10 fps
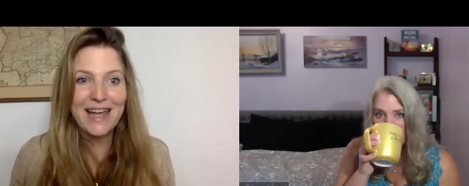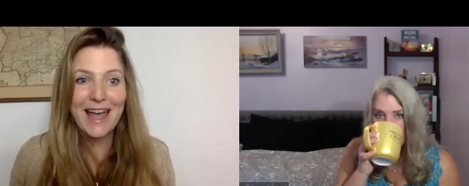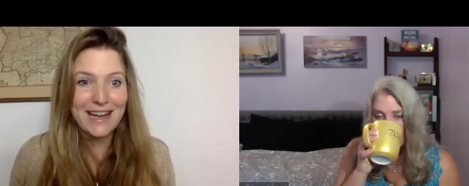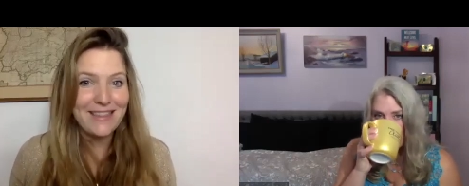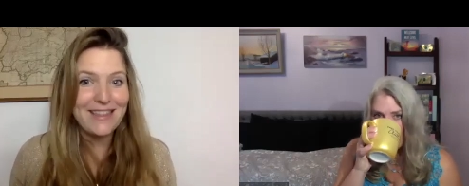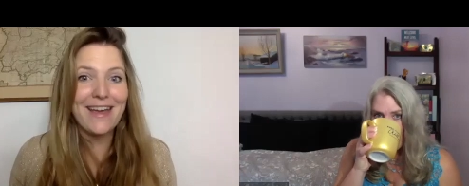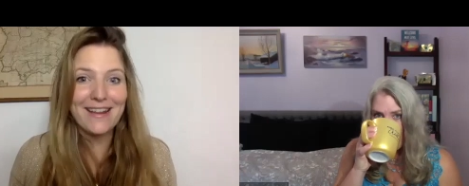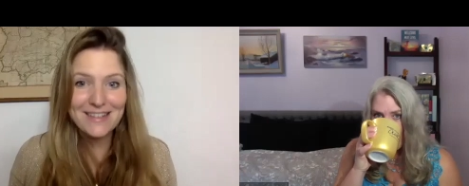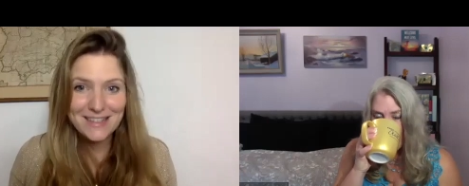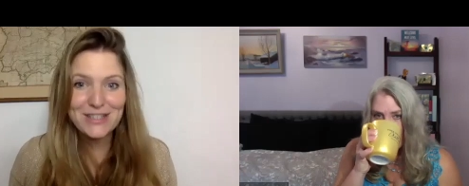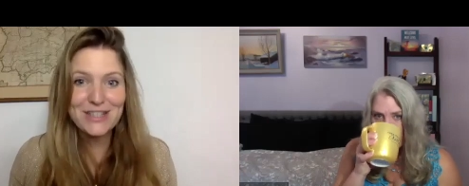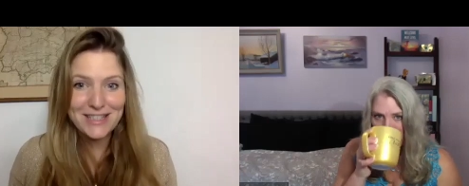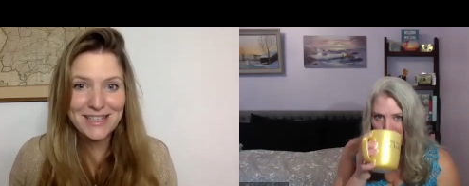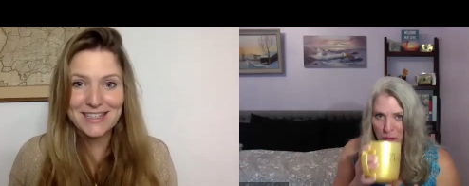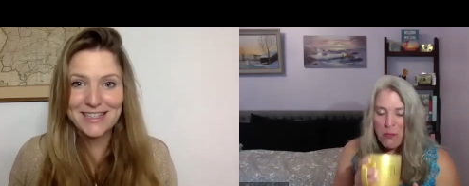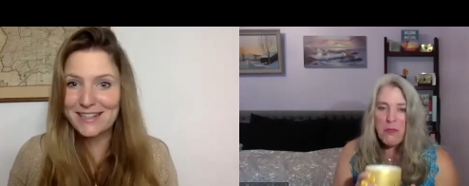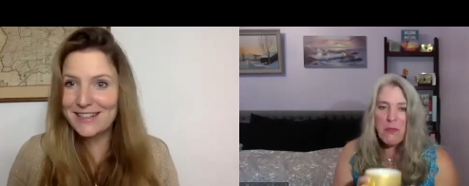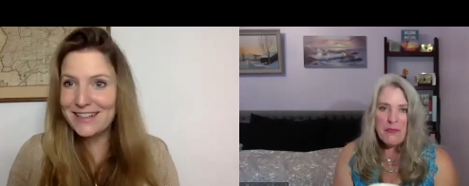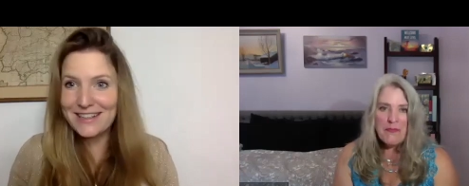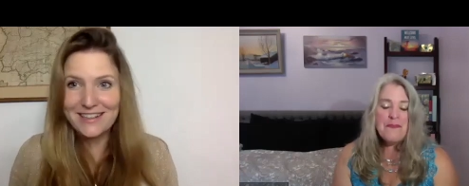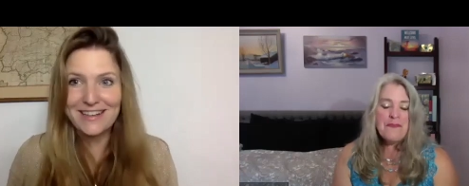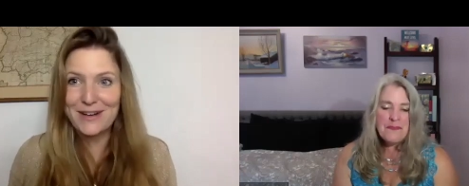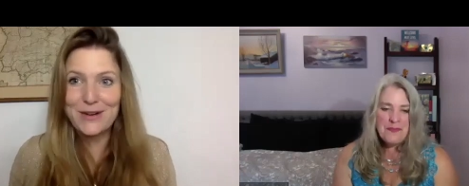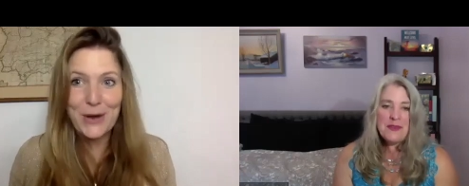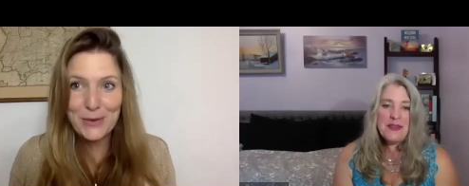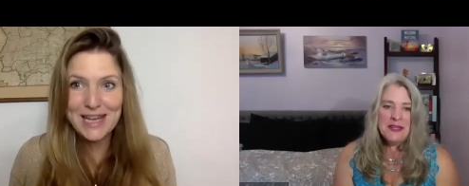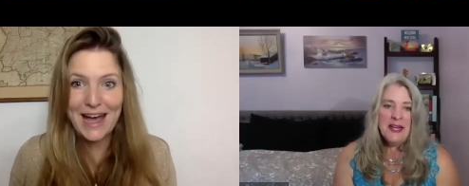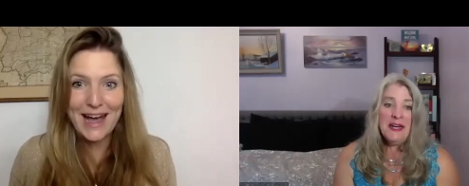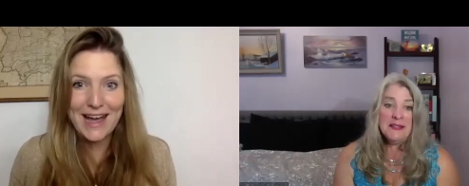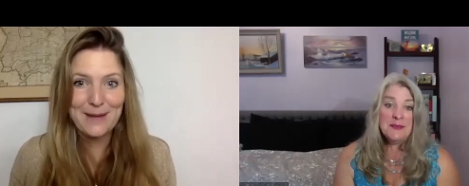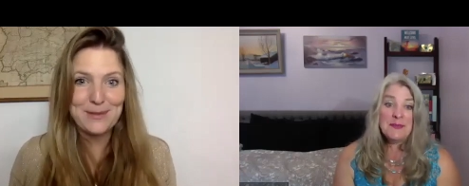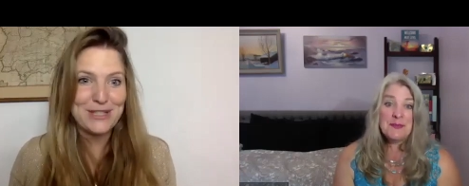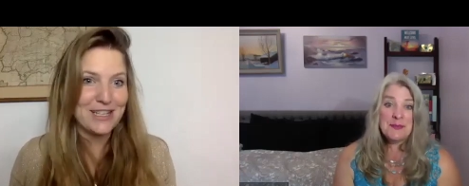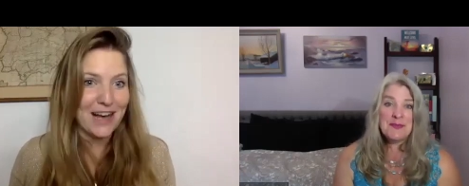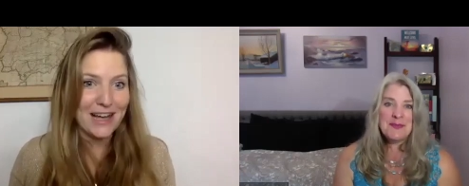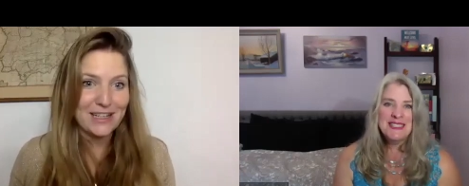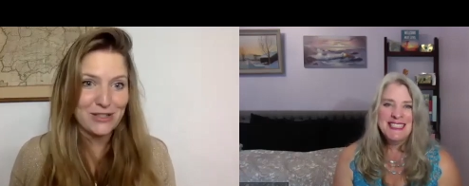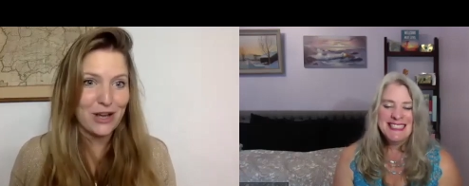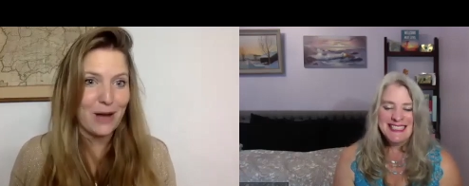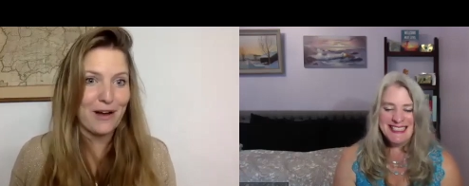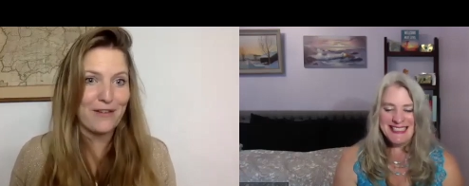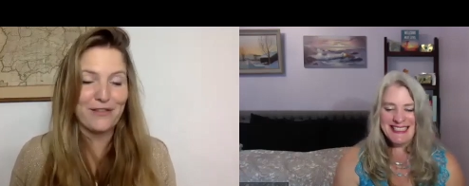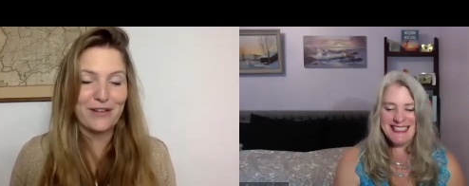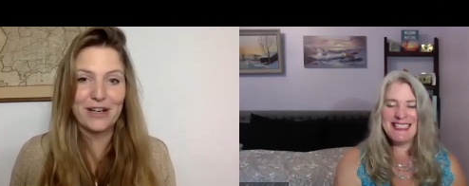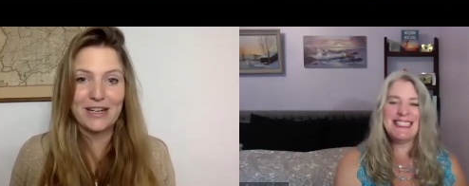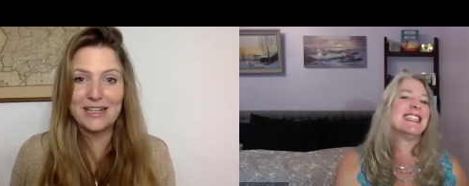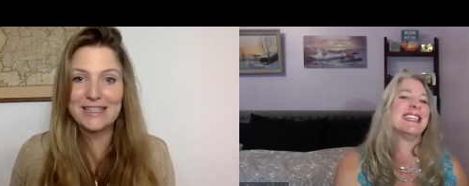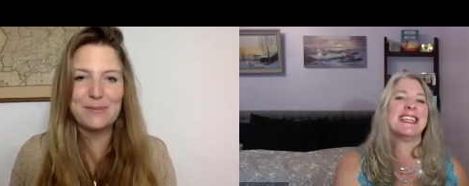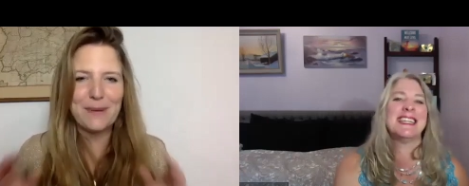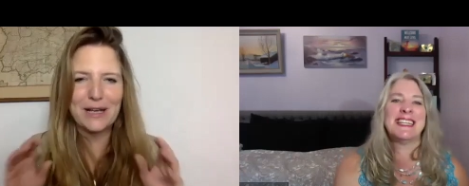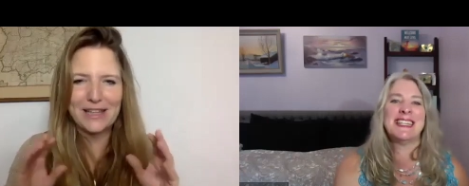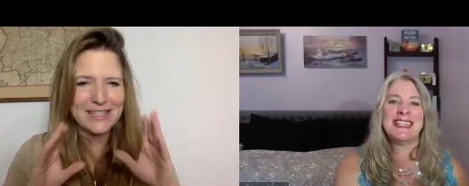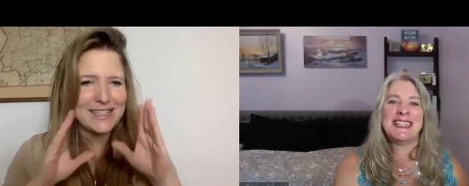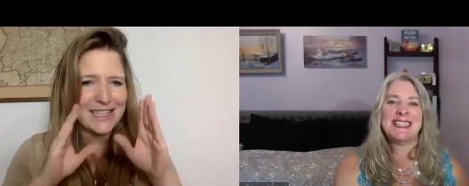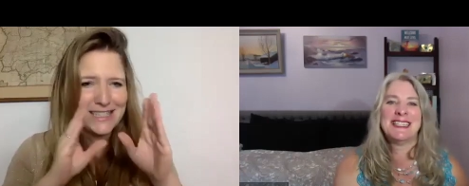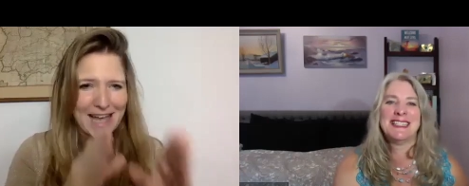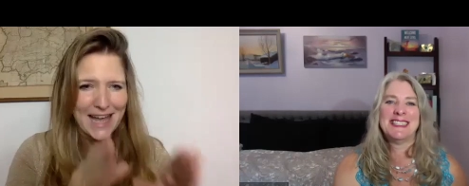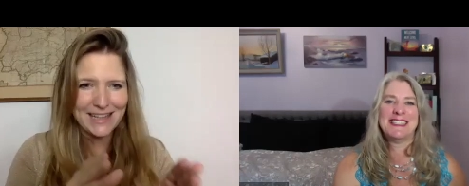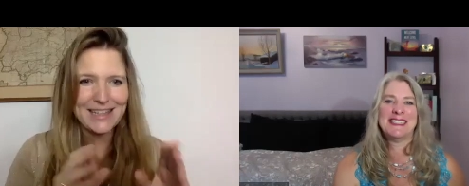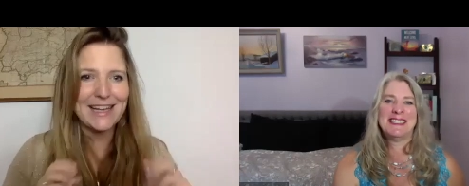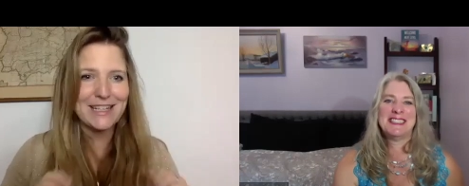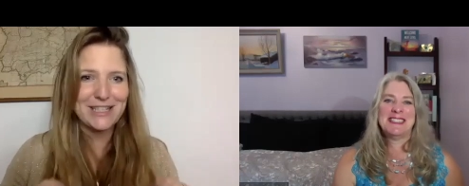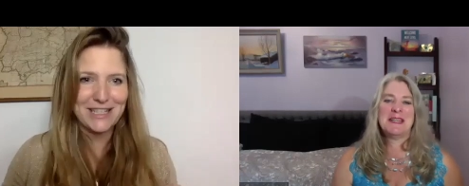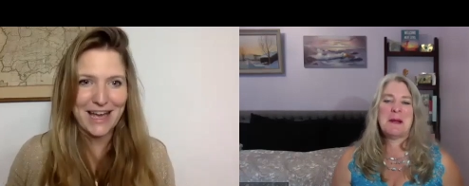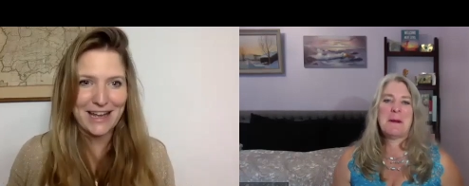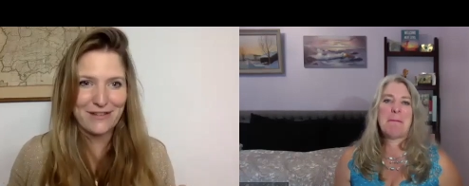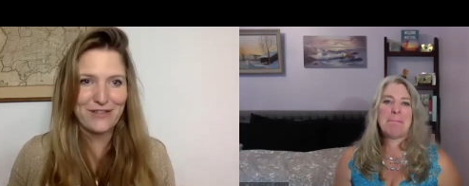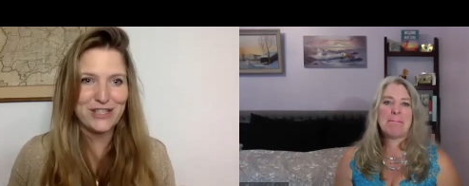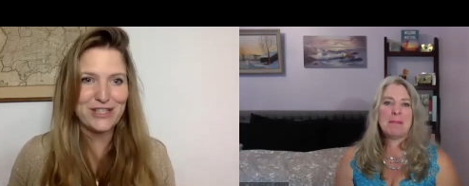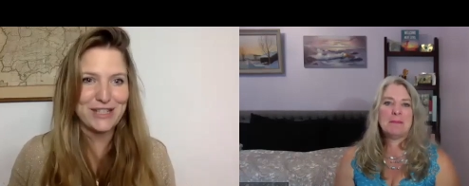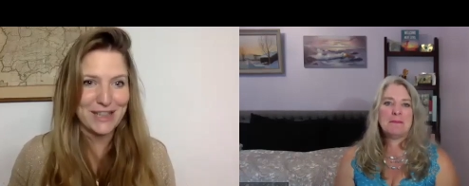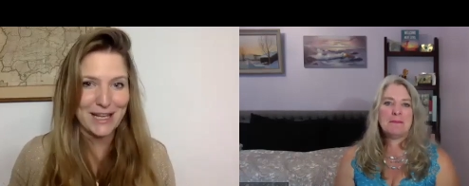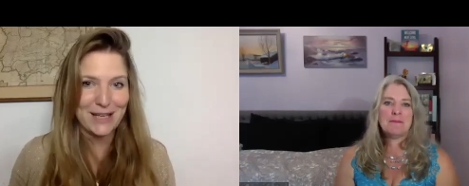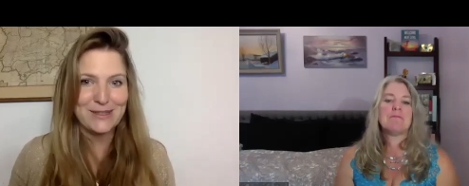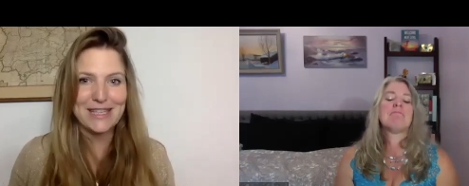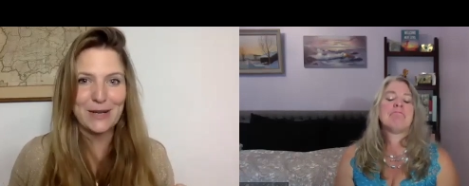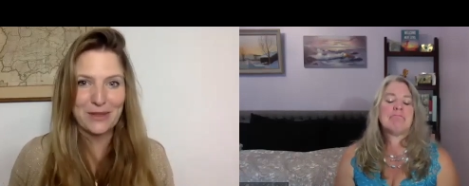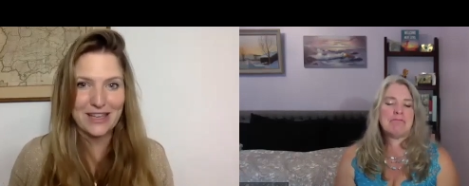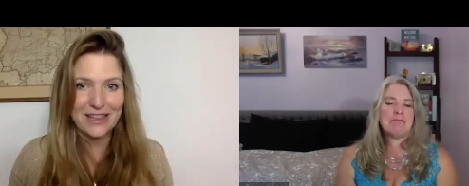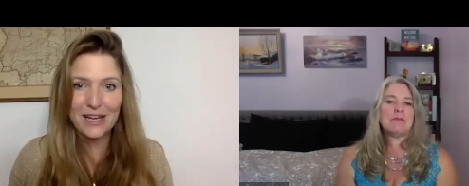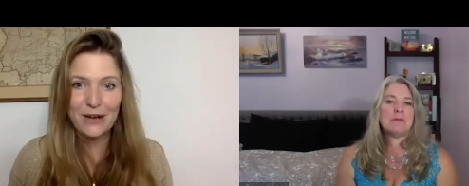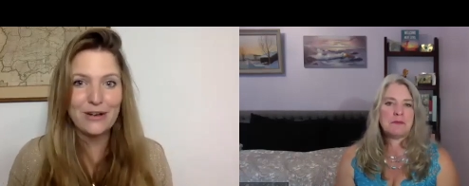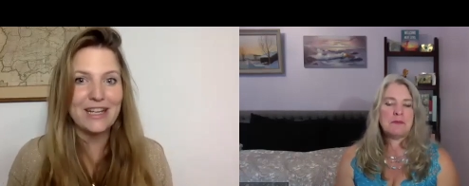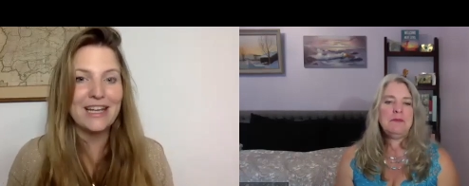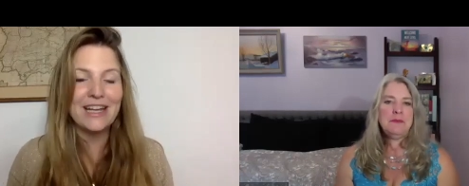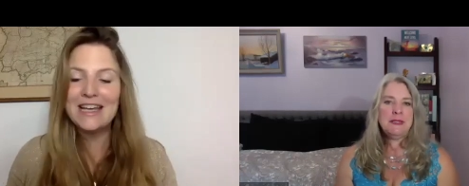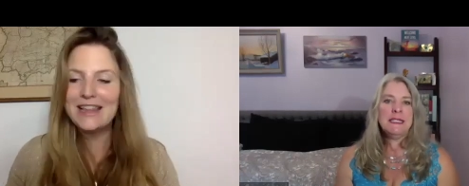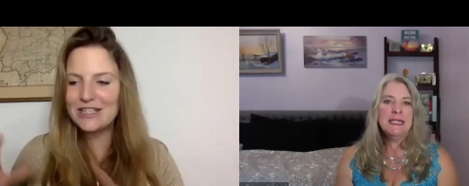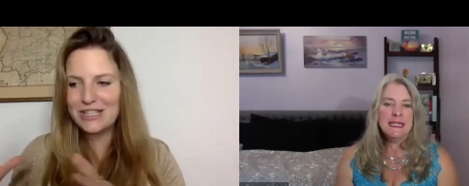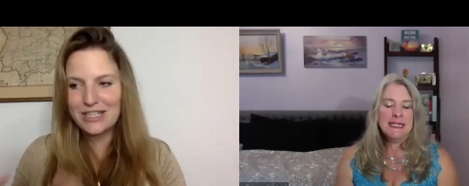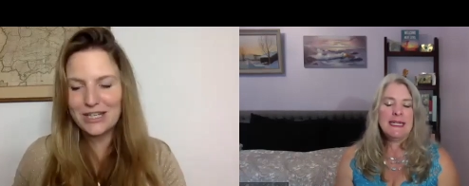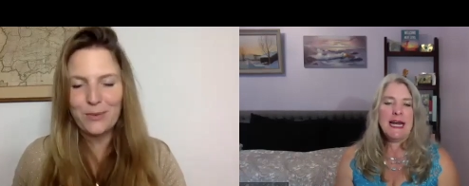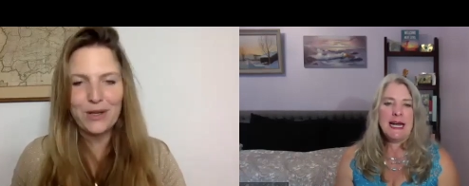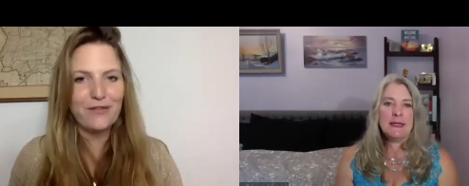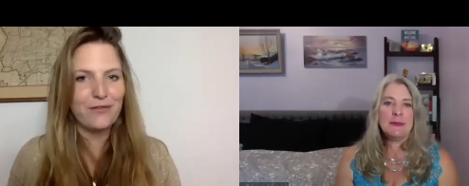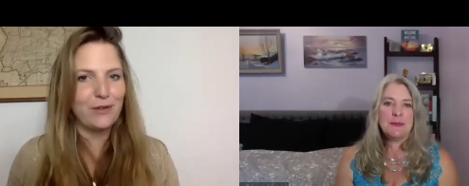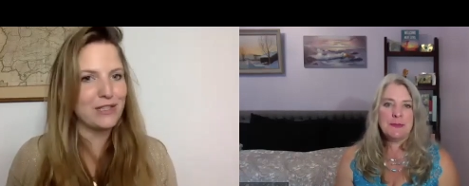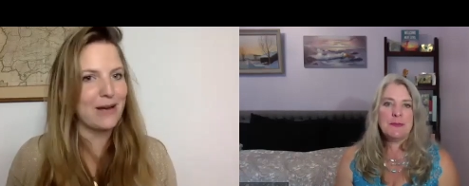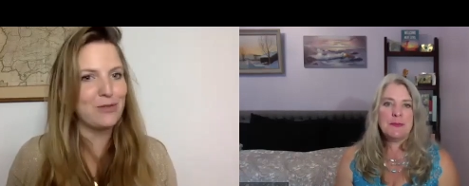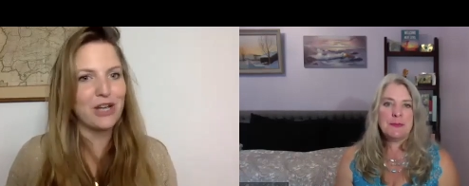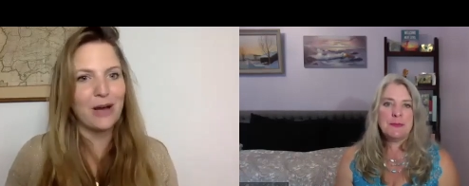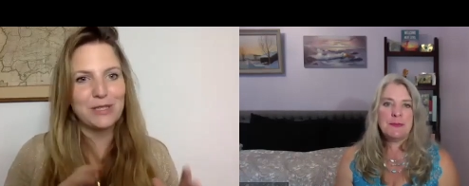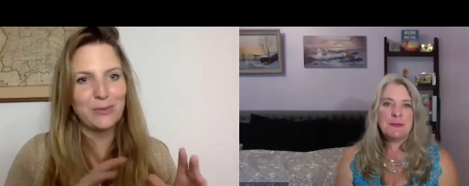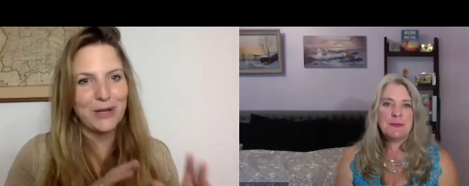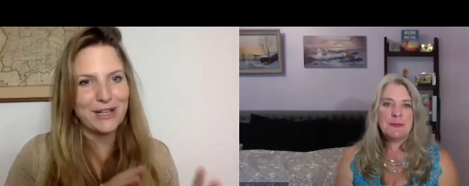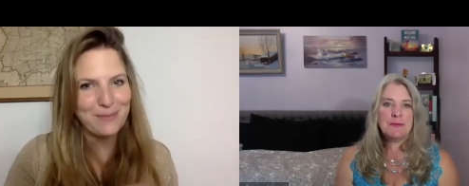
Speaker 1: and in the end she did in in, in no time she got a job offer and is it's exactly like she had envisioned it like you said with clarity that she didn't want a full-time job she wanted